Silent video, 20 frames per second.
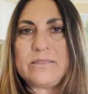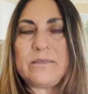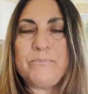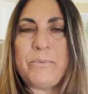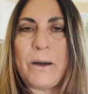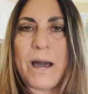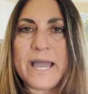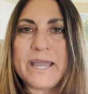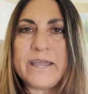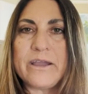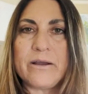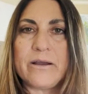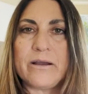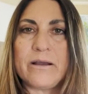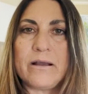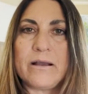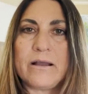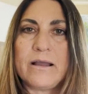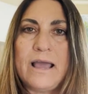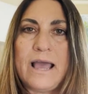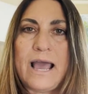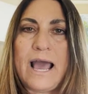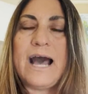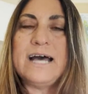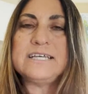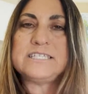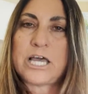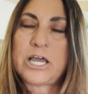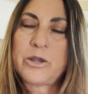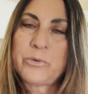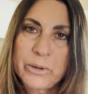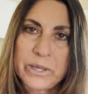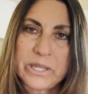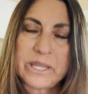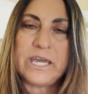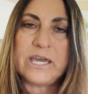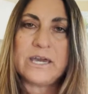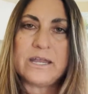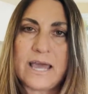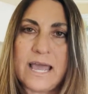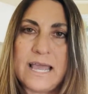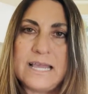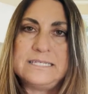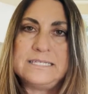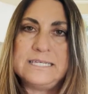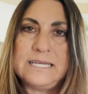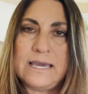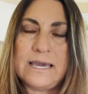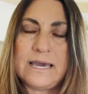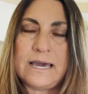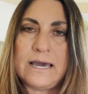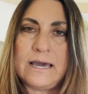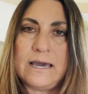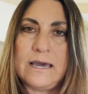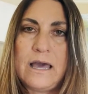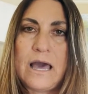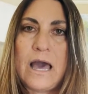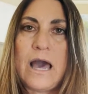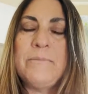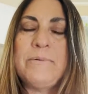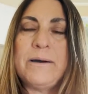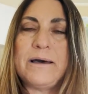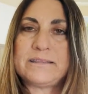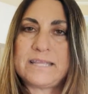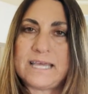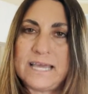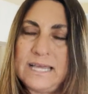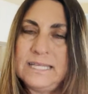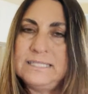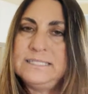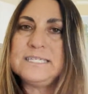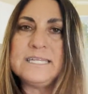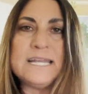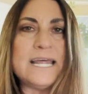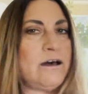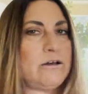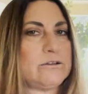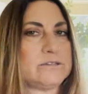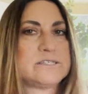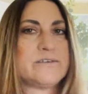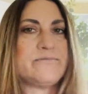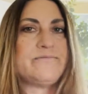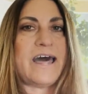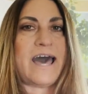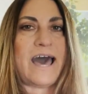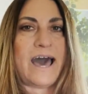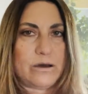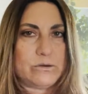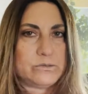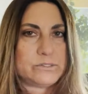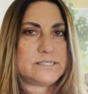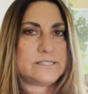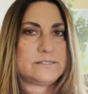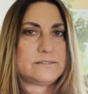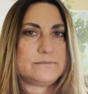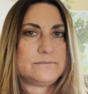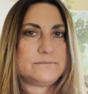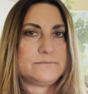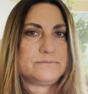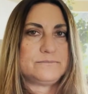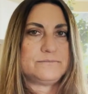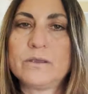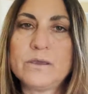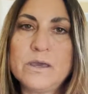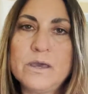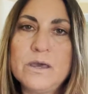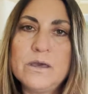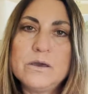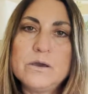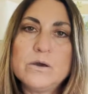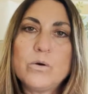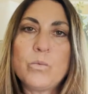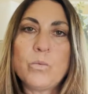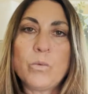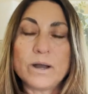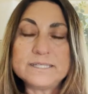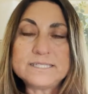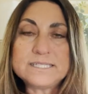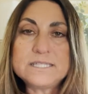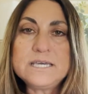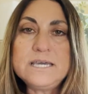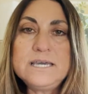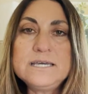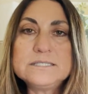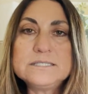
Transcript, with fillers: the buyer has a really good idea about the ins and outs of the house. Once the